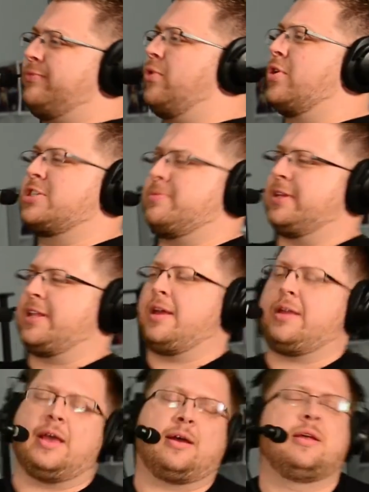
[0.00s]
or 4, something like
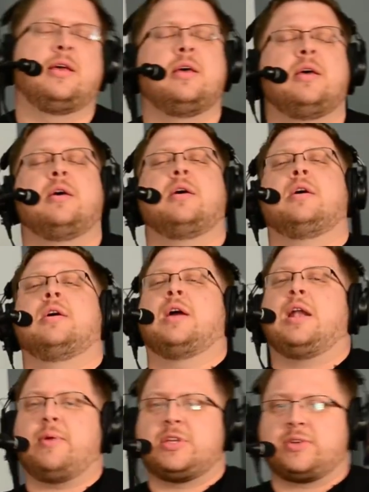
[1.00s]
that. Yeah.
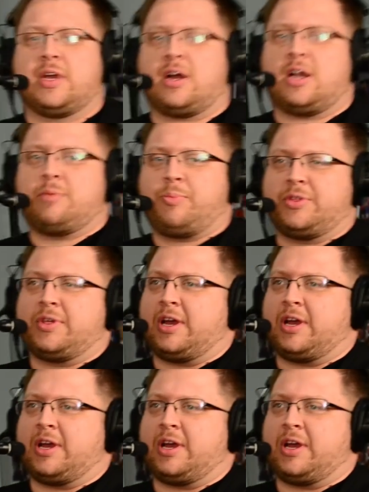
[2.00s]
Anyway, so I caught up with